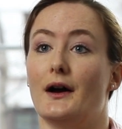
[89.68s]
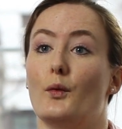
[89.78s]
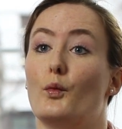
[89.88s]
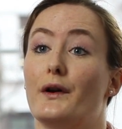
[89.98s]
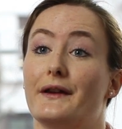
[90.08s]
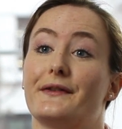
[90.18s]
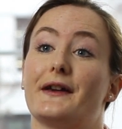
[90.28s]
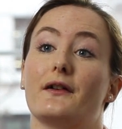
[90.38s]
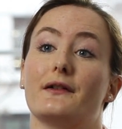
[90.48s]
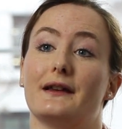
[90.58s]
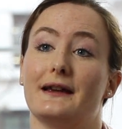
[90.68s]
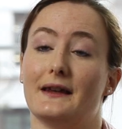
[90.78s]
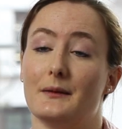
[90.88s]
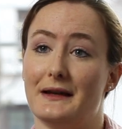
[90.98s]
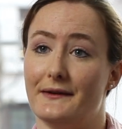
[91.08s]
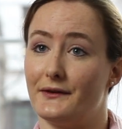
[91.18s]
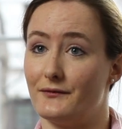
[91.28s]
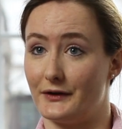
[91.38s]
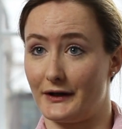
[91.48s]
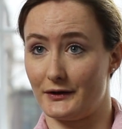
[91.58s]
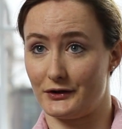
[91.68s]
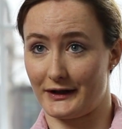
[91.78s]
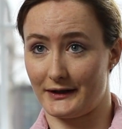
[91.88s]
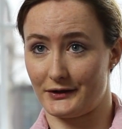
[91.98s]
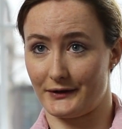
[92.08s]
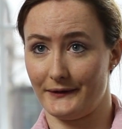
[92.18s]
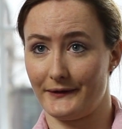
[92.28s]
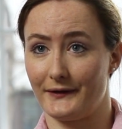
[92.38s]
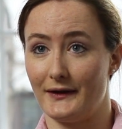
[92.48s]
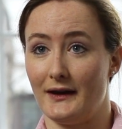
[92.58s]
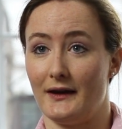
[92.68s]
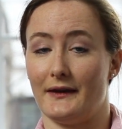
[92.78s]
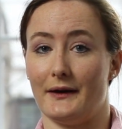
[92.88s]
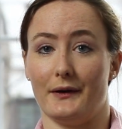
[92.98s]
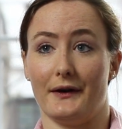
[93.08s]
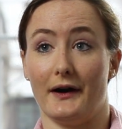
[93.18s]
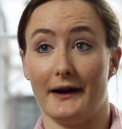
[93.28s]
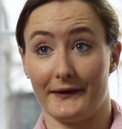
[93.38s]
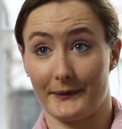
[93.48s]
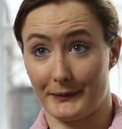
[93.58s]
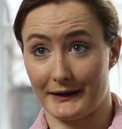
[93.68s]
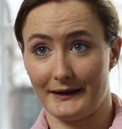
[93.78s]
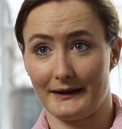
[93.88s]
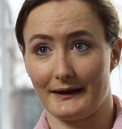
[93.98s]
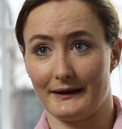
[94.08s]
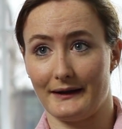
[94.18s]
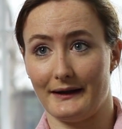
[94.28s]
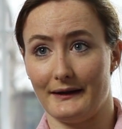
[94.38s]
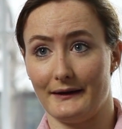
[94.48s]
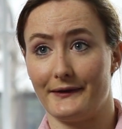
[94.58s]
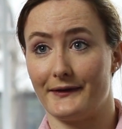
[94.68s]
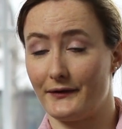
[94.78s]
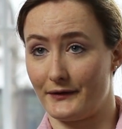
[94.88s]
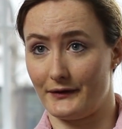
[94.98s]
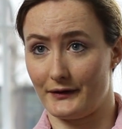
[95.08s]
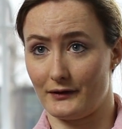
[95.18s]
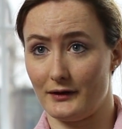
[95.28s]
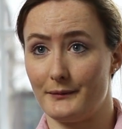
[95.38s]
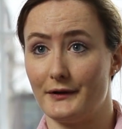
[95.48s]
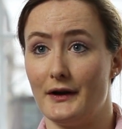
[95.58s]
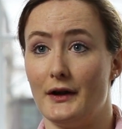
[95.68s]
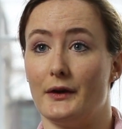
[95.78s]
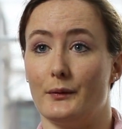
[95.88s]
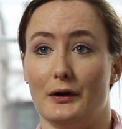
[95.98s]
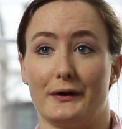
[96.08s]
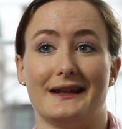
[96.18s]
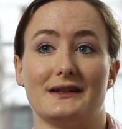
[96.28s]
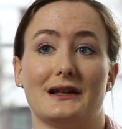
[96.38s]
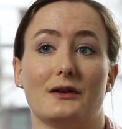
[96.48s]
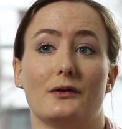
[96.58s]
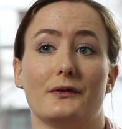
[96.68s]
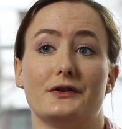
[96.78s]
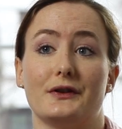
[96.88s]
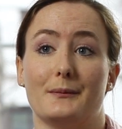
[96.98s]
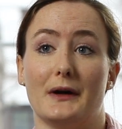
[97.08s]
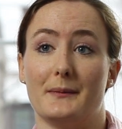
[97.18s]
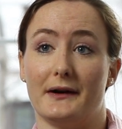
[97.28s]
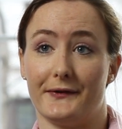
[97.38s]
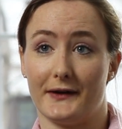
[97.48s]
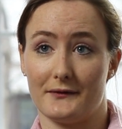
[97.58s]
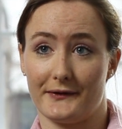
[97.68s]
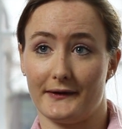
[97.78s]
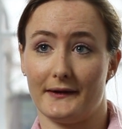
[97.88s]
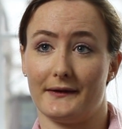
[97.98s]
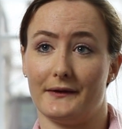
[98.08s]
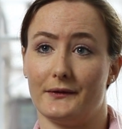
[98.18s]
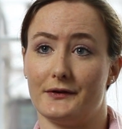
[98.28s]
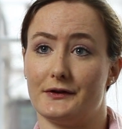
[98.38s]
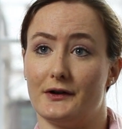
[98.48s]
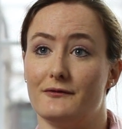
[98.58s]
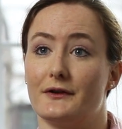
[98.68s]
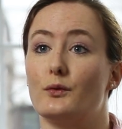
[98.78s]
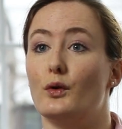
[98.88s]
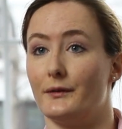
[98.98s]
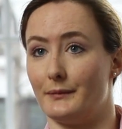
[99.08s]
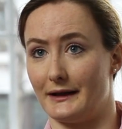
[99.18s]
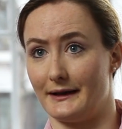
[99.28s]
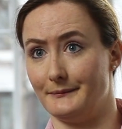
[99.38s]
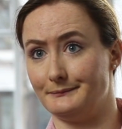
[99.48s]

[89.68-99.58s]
One is currently in the midst of negotiations. They were an ISP in Southern Europe that were looking to launch mobile services in order to offer quad play.